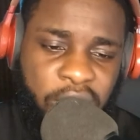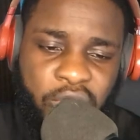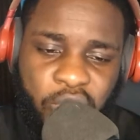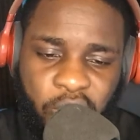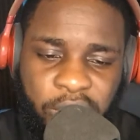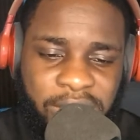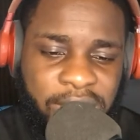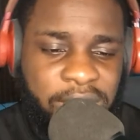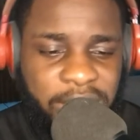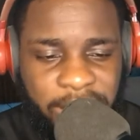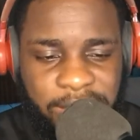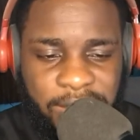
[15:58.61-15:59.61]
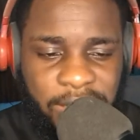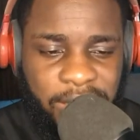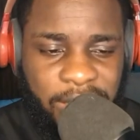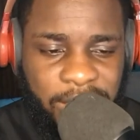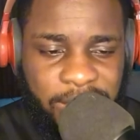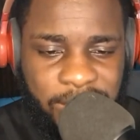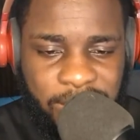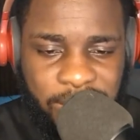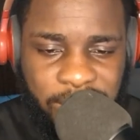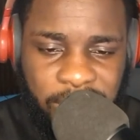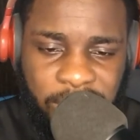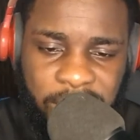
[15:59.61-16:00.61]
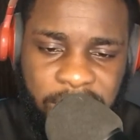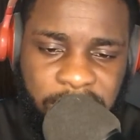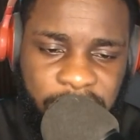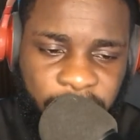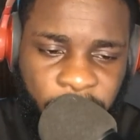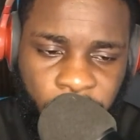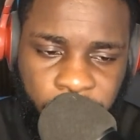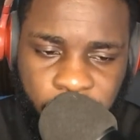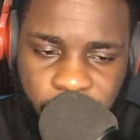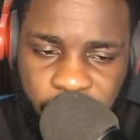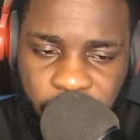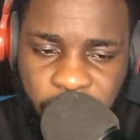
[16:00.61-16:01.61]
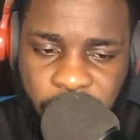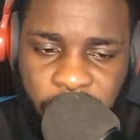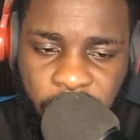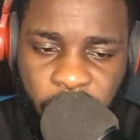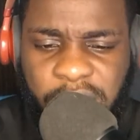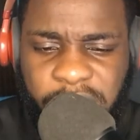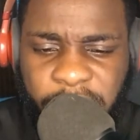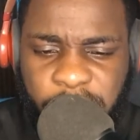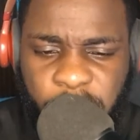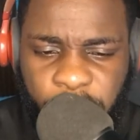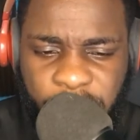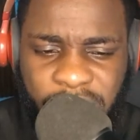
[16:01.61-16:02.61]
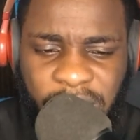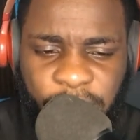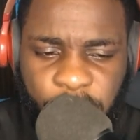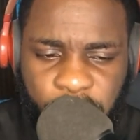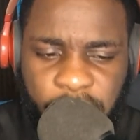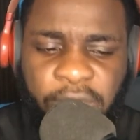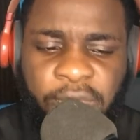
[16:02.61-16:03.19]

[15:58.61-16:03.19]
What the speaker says: So they are saying that these funds they are supposed to have used